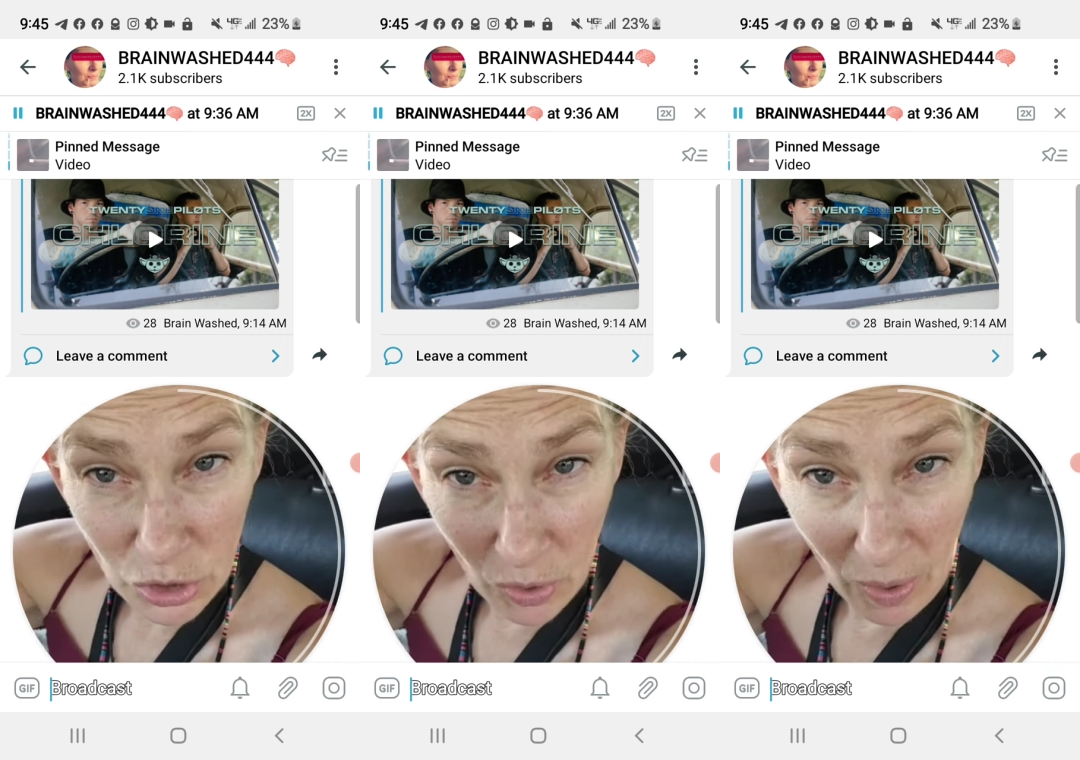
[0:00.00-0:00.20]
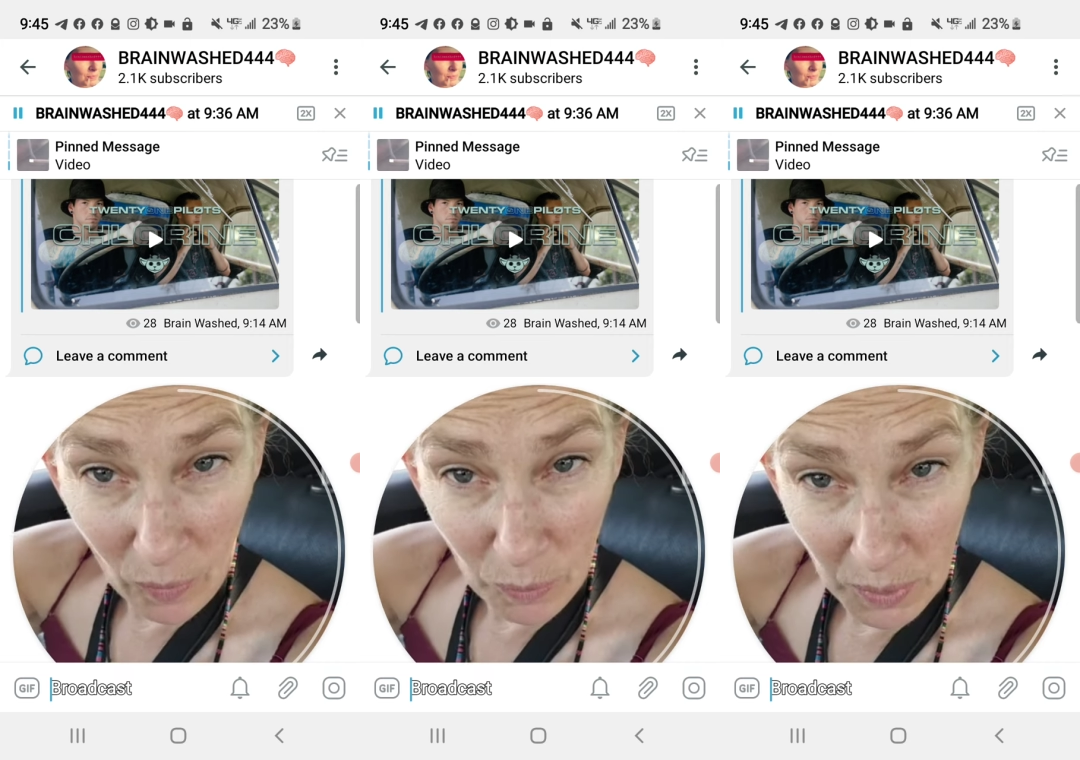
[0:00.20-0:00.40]

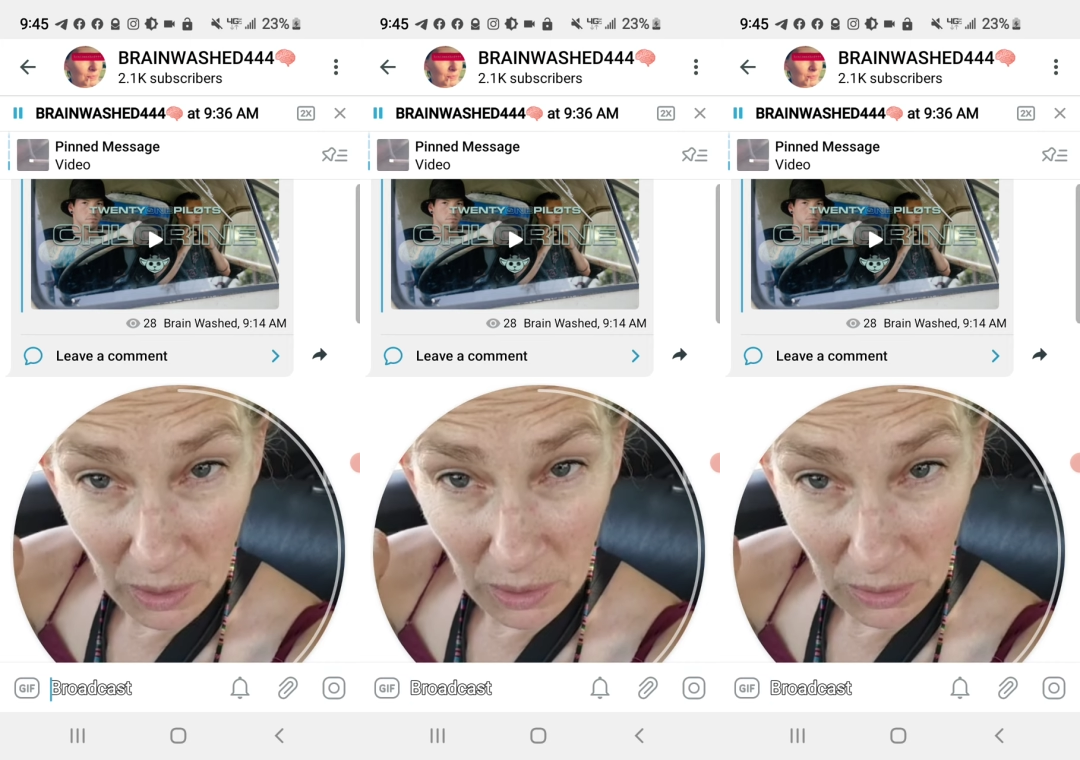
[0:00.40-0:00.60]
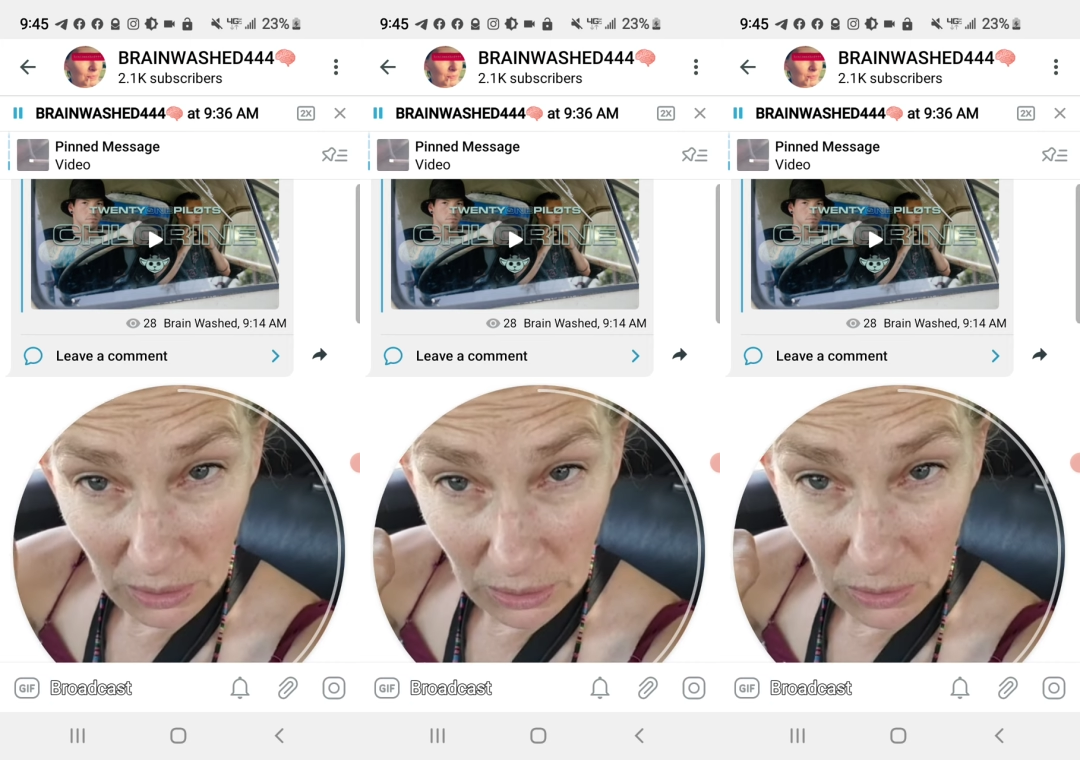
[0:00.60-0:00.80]
So I would
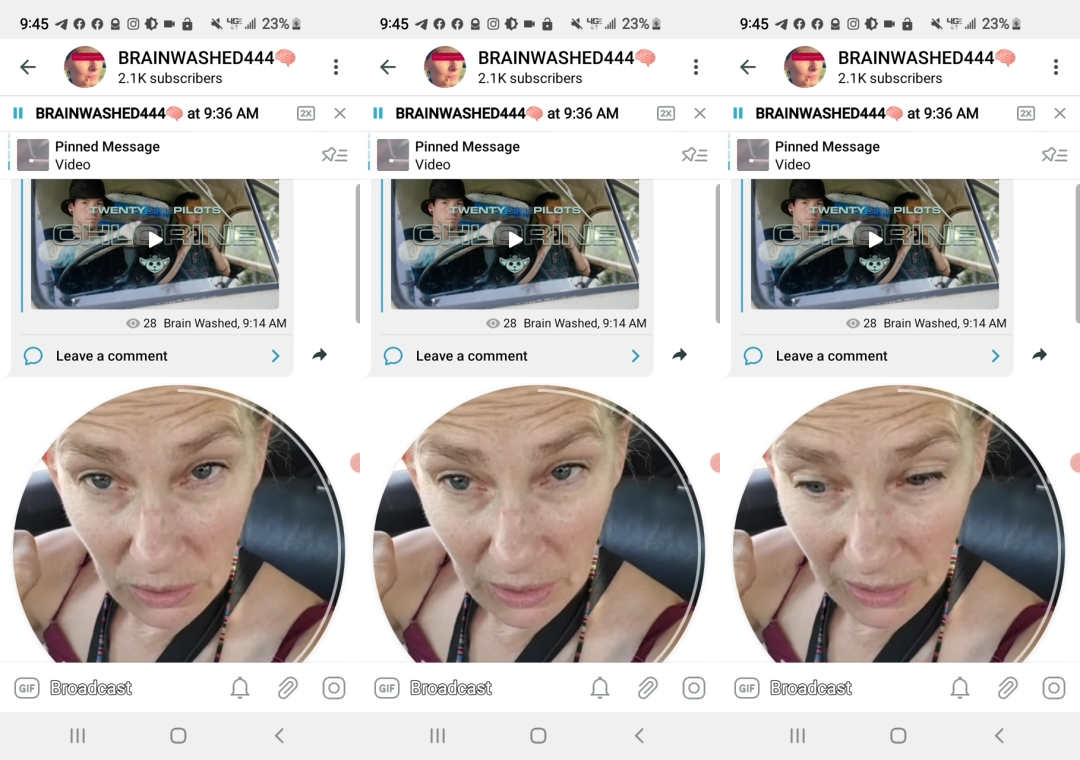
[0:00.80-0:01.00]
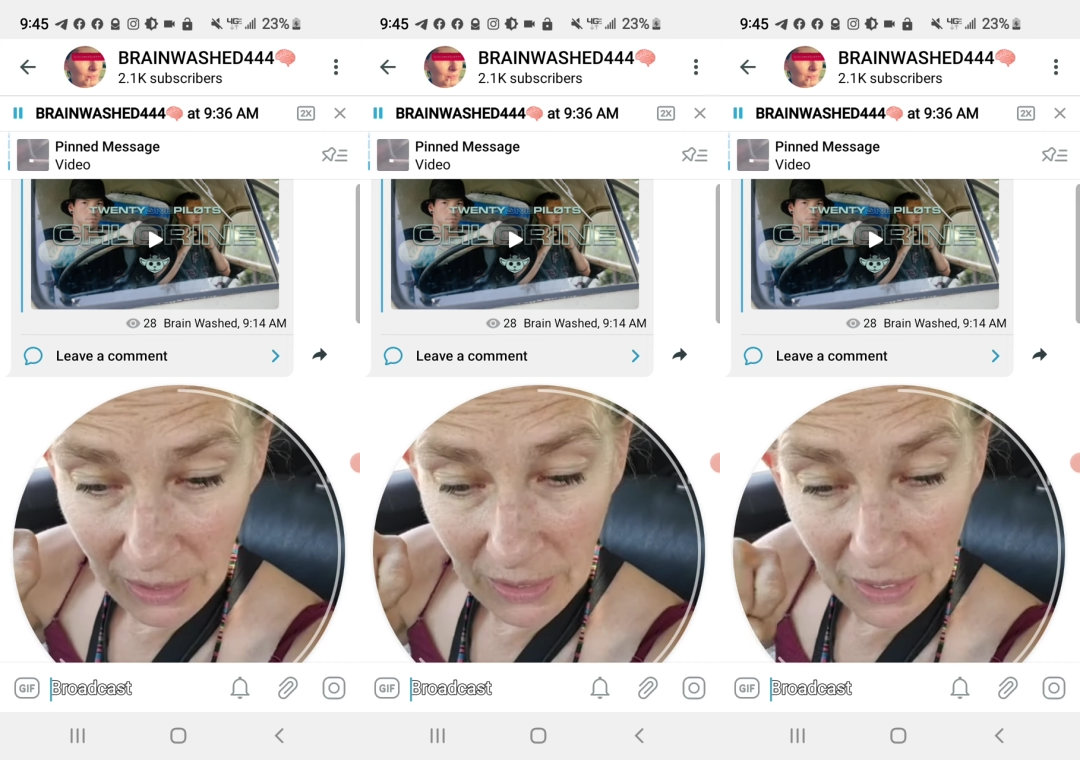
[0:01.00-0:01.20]
be a
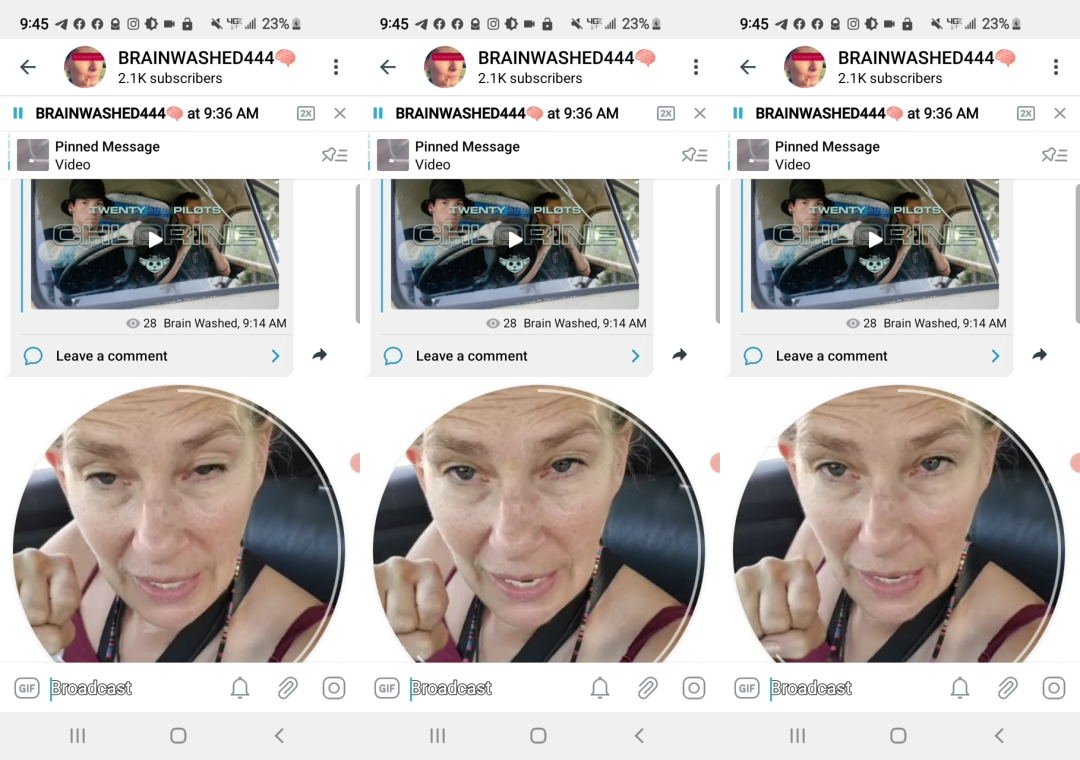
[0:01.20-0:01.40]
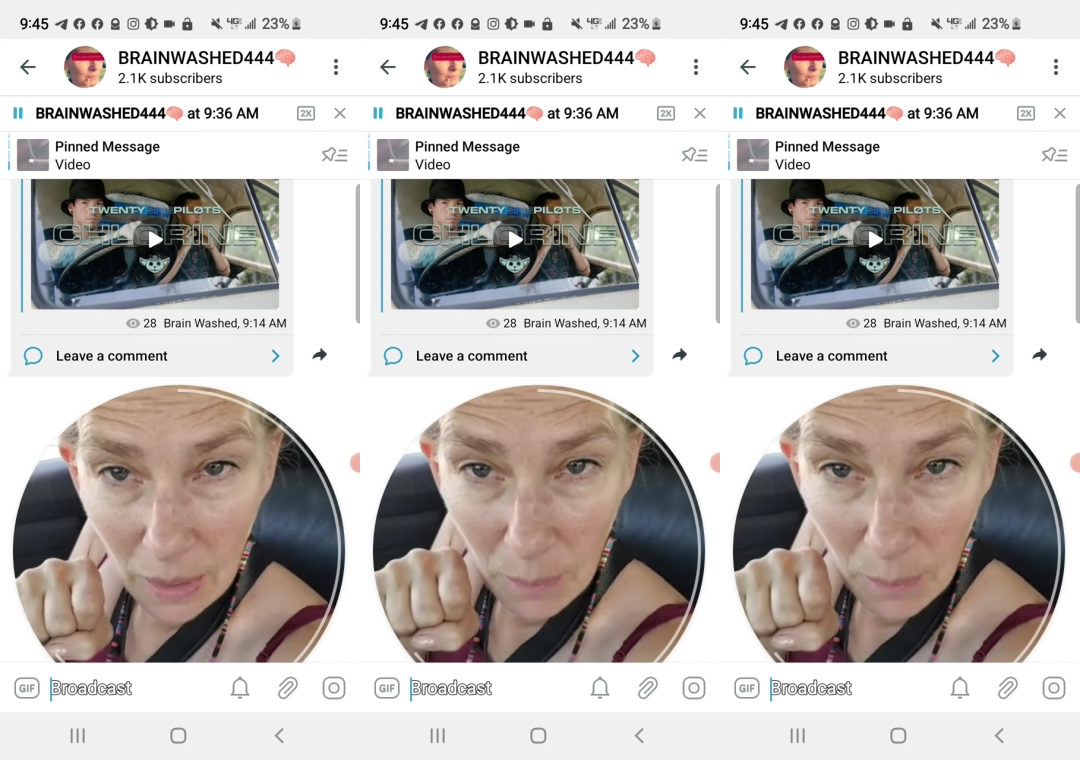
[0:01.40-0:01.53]
little kid